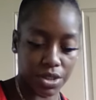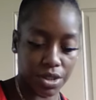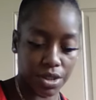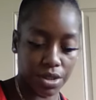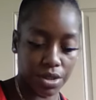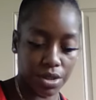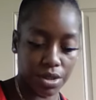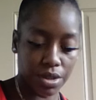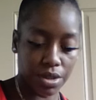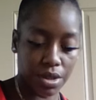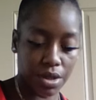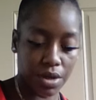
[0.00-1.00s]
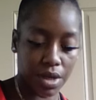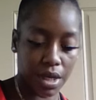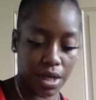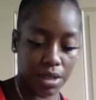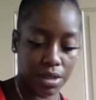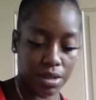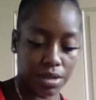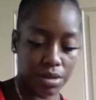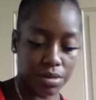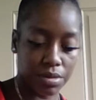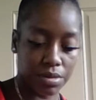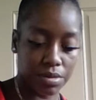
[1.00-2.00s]
Gender, okay.
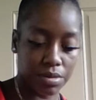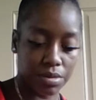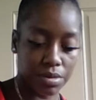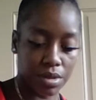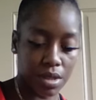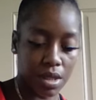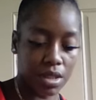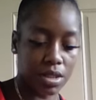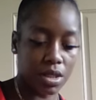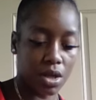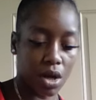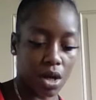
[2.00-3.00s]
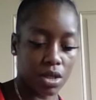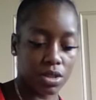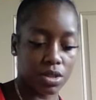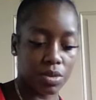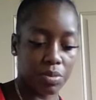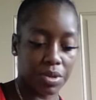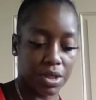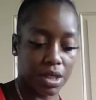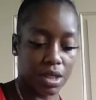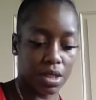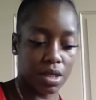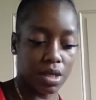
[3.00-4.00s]
This could also
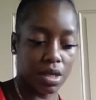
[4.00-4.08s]
be